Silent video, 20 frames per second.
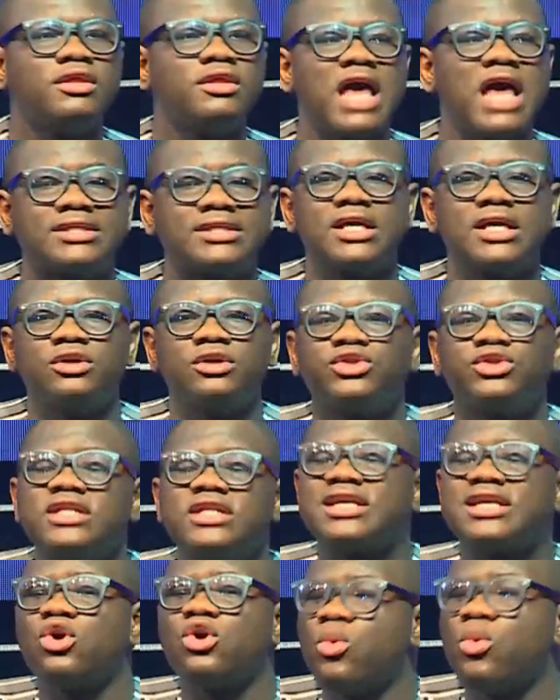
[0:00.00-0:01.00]
that
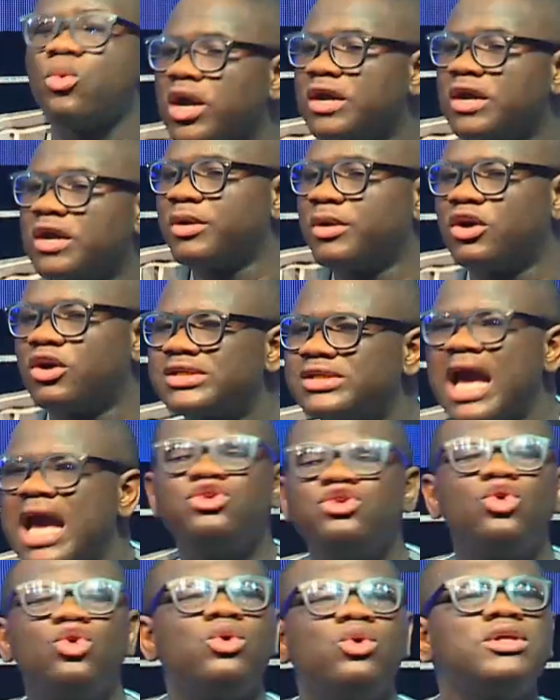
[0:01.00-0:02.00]
things are not working because, and
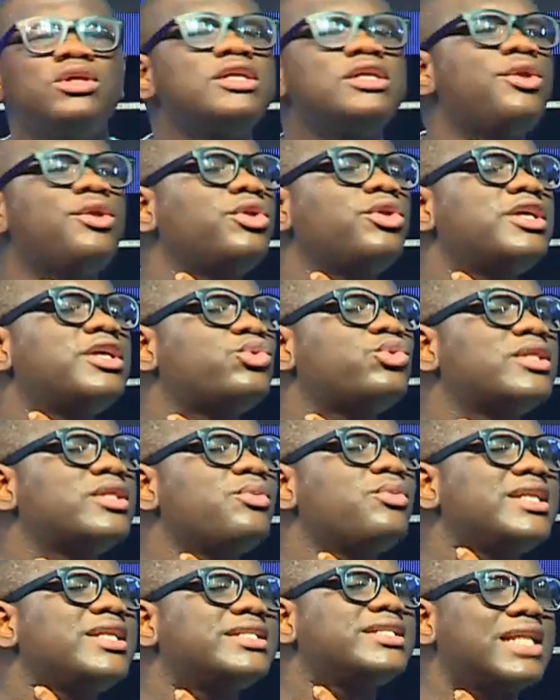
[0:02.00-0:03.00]
you know, you know this way, the
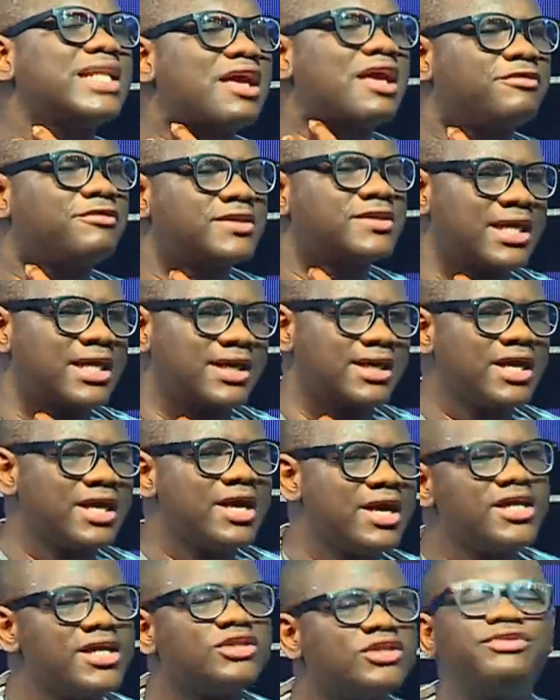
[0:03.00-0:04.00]
way this life is, eh,
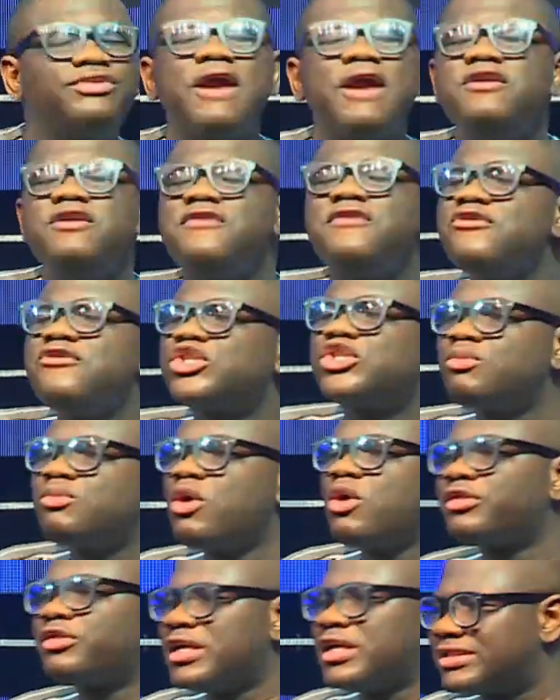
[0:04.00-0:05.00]
it's very, very
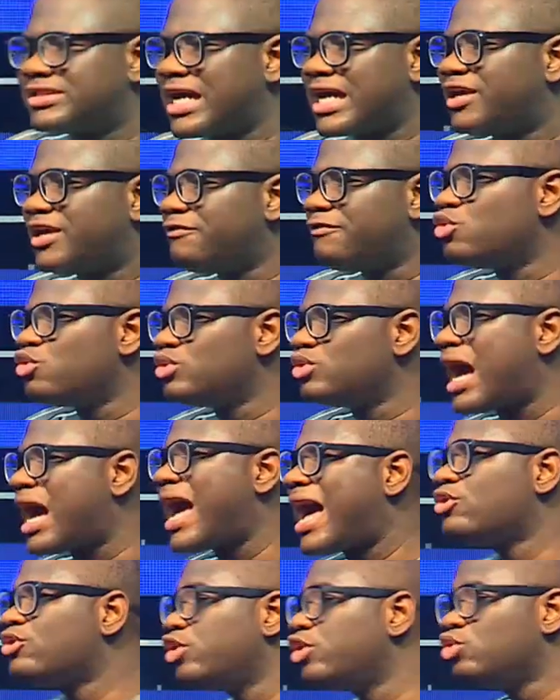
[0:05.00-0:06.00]
small things that give you, that
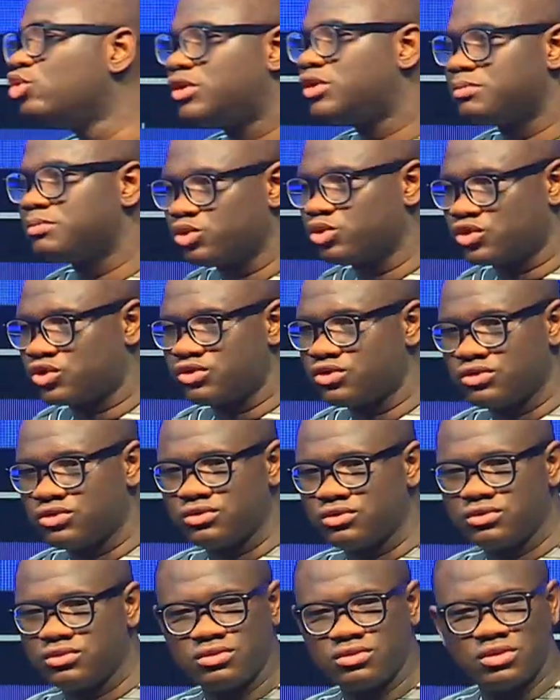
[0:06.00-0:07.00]
annoy you the most.
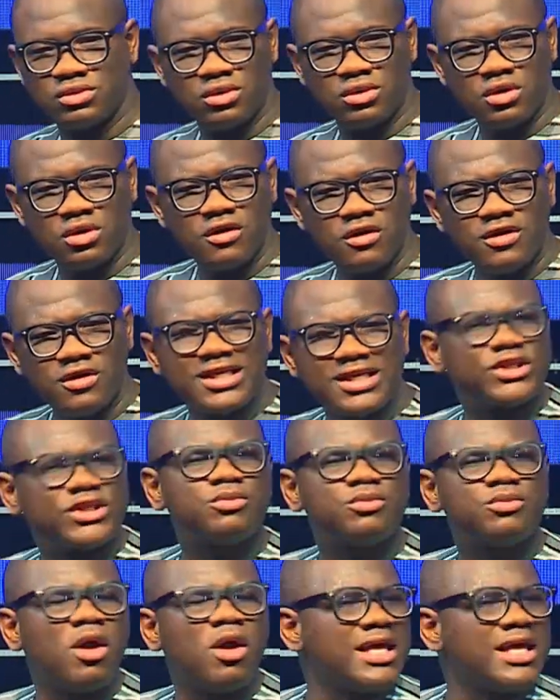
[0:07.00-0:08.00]
The
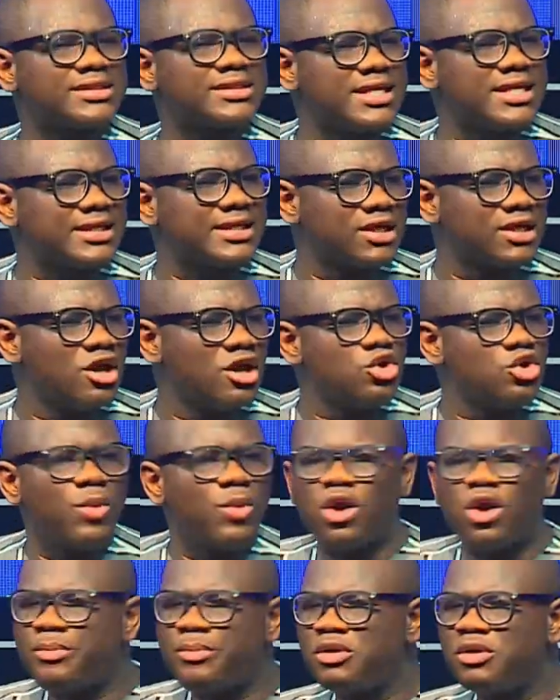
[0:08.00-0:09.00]
smallest things, you
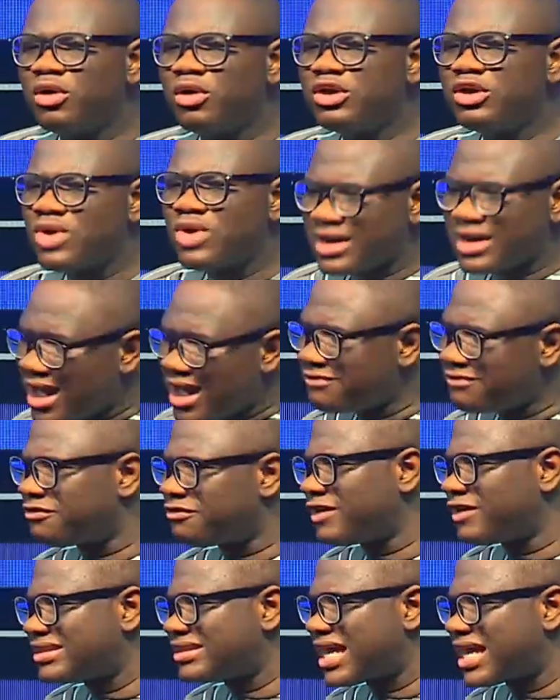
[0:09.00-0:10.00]
wake up in the morning, you now have a
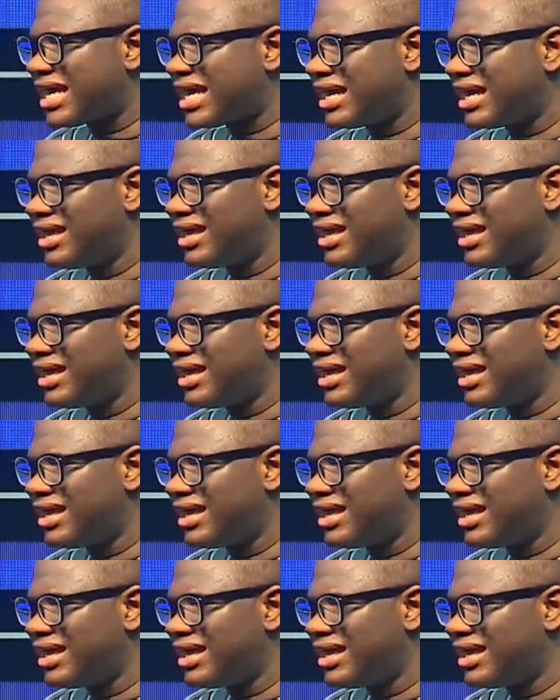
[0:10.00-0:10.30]
flat tire.